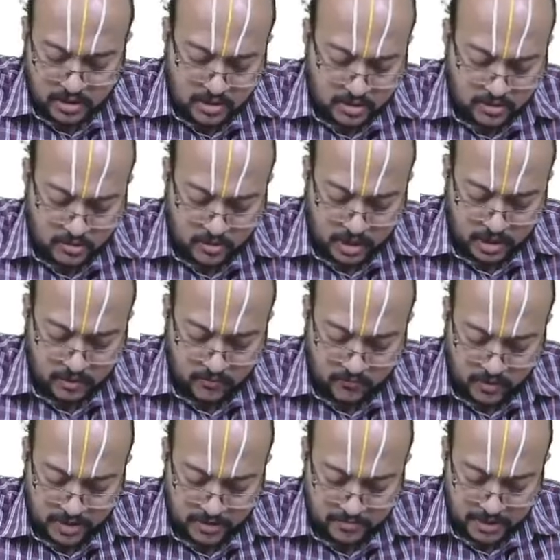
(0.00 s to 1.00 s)
okay,
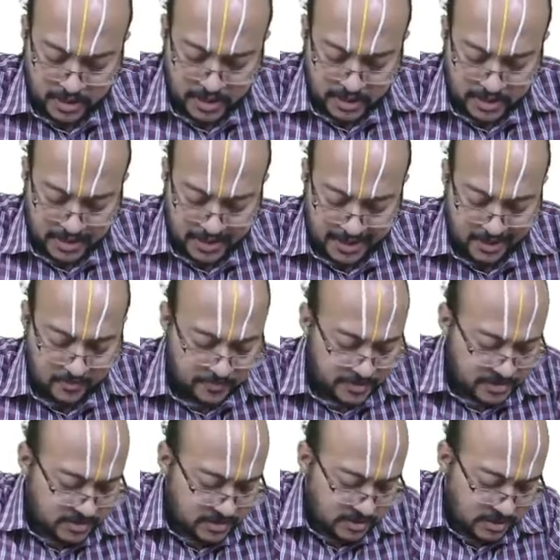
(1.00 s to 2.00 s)
1 by
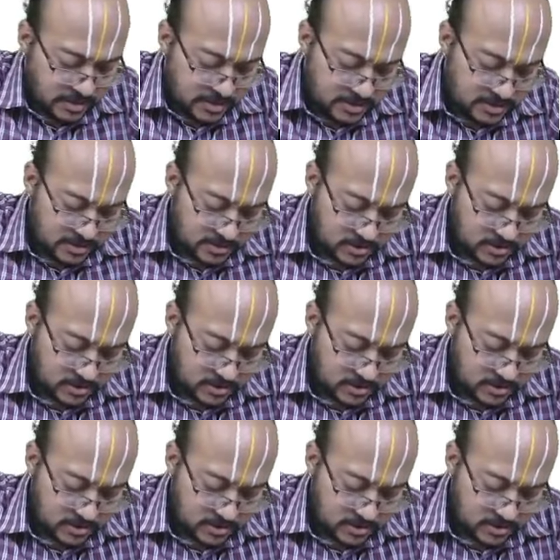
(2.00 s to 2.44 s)
9%. In this